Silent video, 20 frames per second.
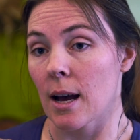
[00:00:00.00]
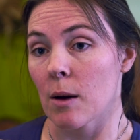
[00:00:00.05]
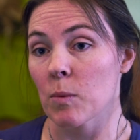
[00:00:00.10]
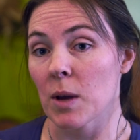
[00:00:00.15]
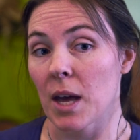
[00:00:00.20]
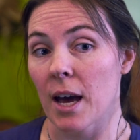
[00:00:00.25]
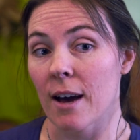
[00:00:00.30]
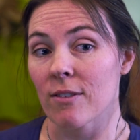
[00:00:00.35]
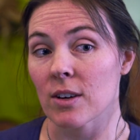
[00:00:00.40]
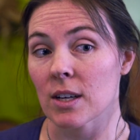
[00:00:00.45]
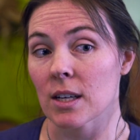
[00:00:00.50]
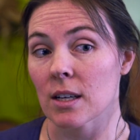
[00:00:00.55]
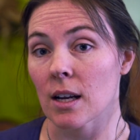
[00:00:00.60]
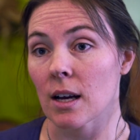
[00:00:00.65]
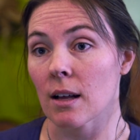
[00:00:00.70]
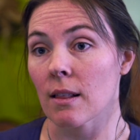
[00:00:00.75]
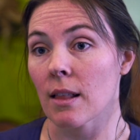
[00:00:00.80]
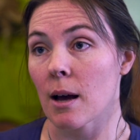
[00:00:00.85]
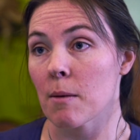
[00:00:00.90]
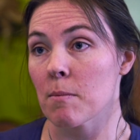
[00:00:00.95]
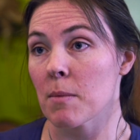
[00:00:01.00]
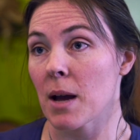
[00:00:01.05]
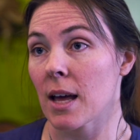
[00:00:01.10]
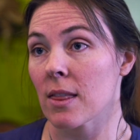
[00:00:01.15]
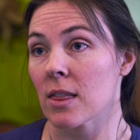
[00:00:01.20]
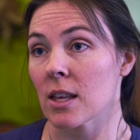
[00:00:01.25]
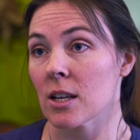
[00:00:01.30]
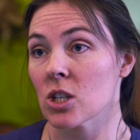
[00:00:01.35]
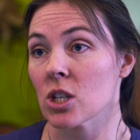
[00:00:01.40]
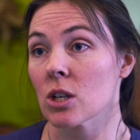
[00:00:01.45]
We have an alum
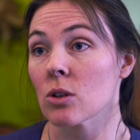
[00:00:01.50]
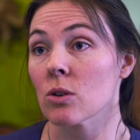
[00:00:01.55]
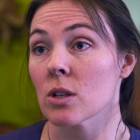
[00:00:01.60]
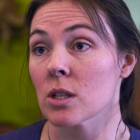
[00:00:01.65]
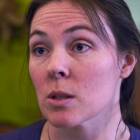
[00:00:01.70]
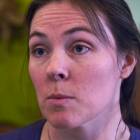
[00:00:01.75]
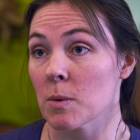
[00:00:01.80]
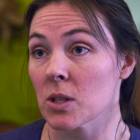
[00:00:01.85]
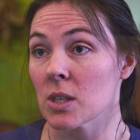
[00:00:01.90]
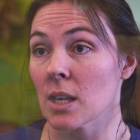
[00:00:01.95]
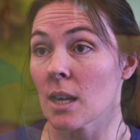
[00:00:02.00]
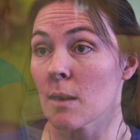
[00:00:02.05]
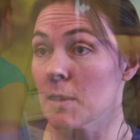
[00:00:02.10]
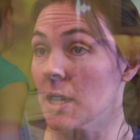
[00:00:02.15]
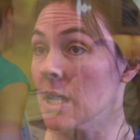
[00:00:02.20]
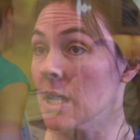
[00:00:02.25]
at the Children's Museum